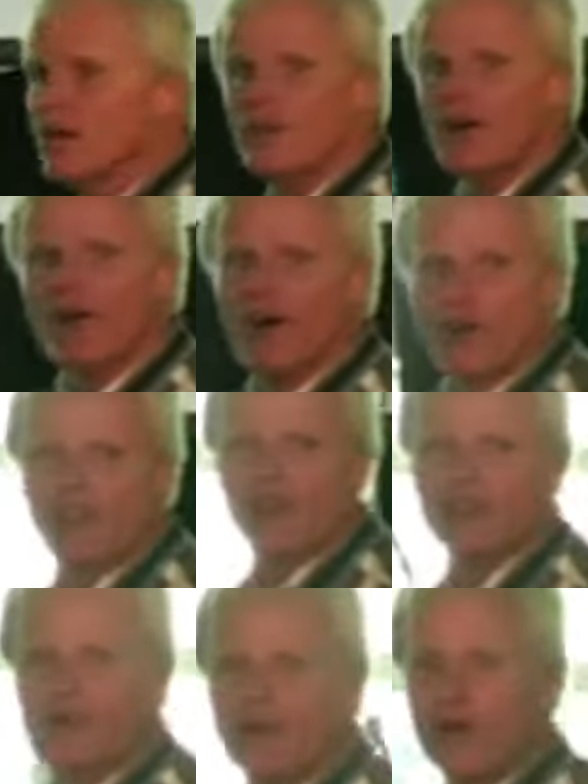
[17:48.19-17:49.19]
there are
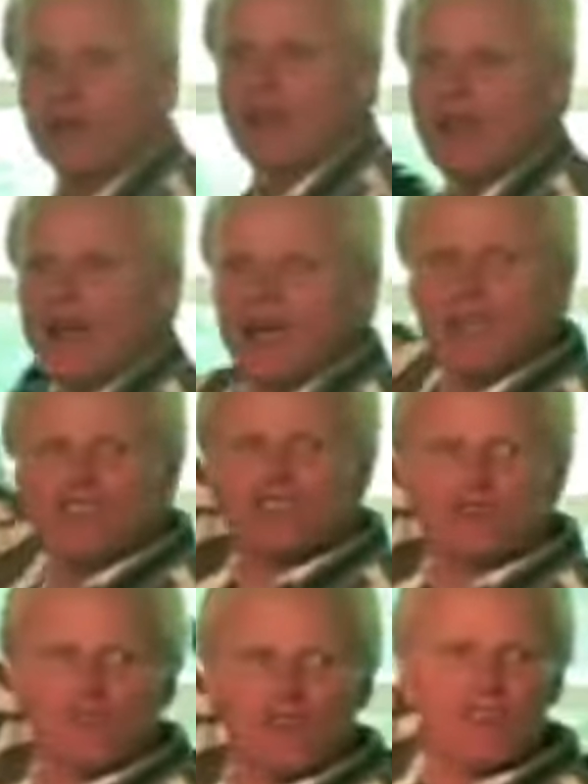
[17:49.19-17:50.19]
none, Lord. Now he
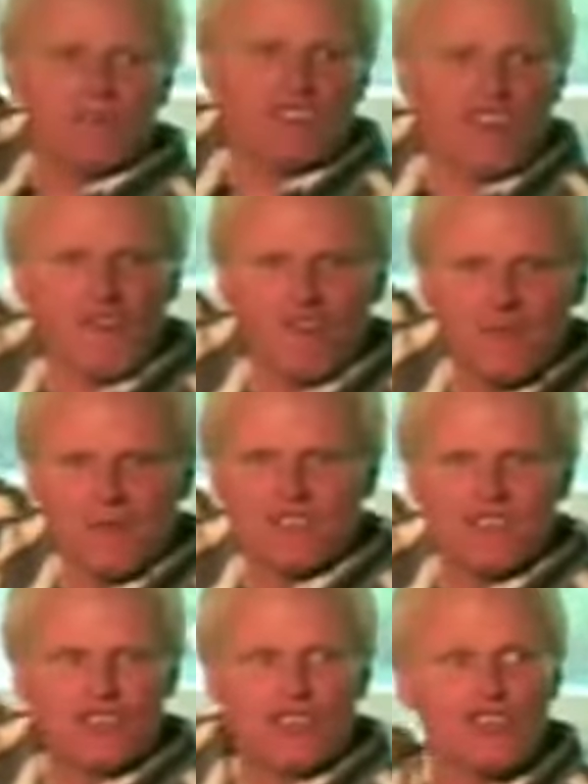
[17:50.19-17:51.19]
just put himself in the
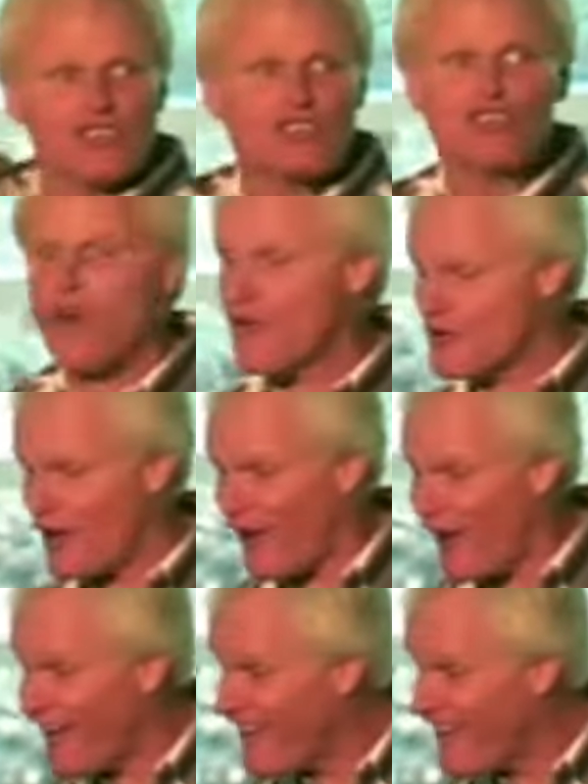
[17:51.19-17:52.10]
position to stone her.